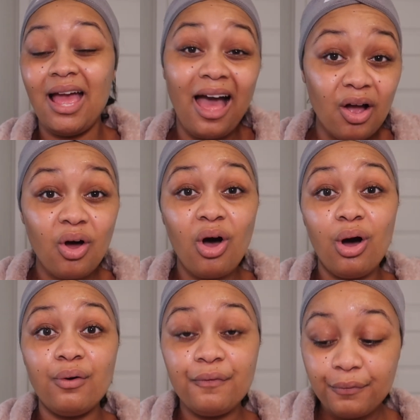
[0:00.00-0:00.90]

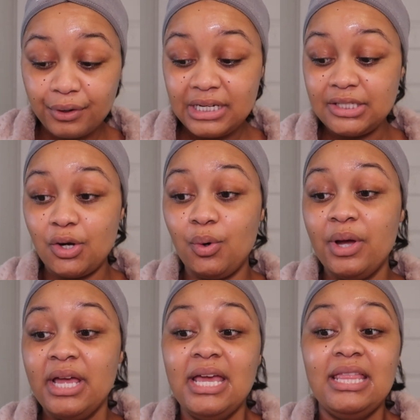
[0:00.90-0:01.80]
alcohol free, so
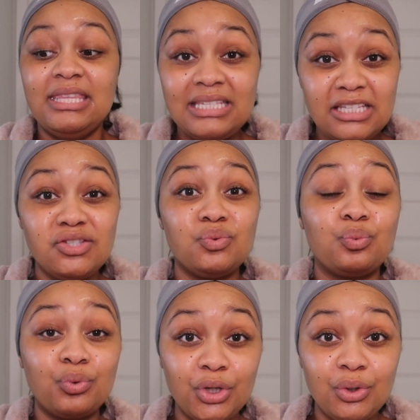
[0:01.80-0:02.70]
this is
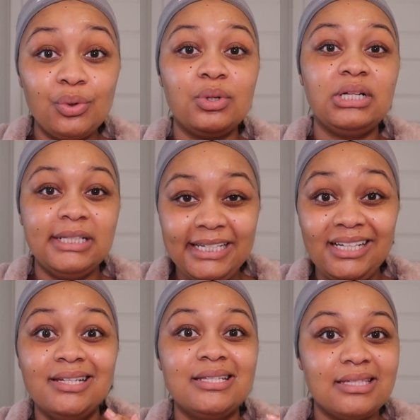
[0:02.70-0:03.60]
real
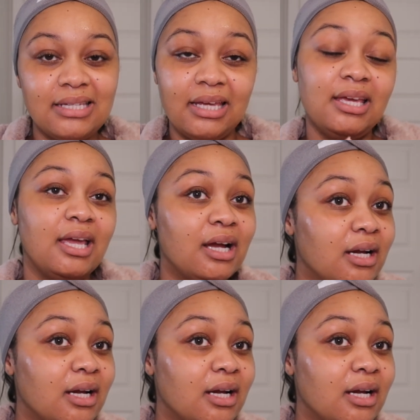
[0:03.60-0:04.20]
clean skincare.